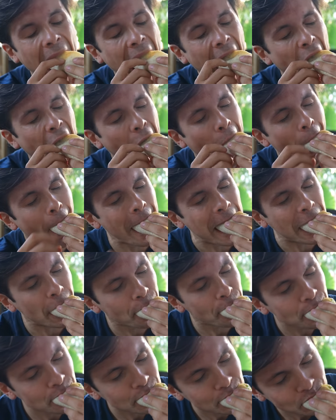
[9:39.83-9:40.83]
Let's
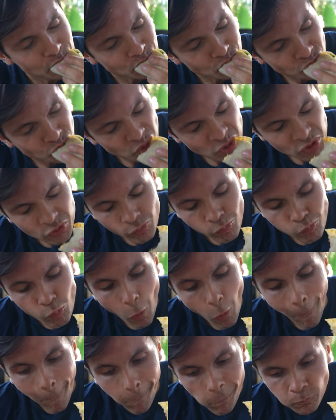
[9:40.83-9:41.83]
isolate this meat and see what's
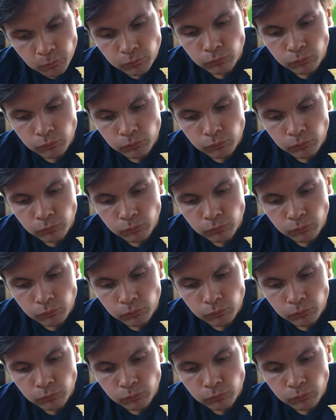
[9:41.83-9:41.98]
up here.